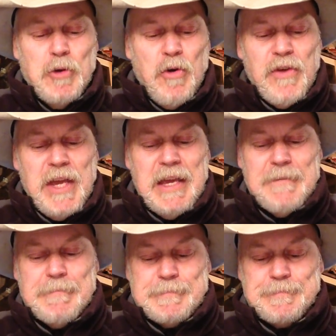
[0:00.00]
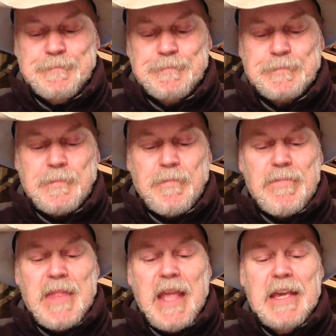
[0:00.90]
movie
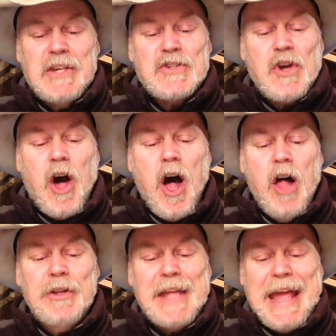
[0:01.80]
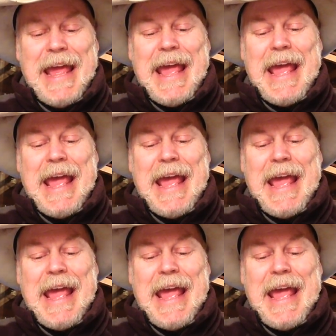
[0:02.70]
is called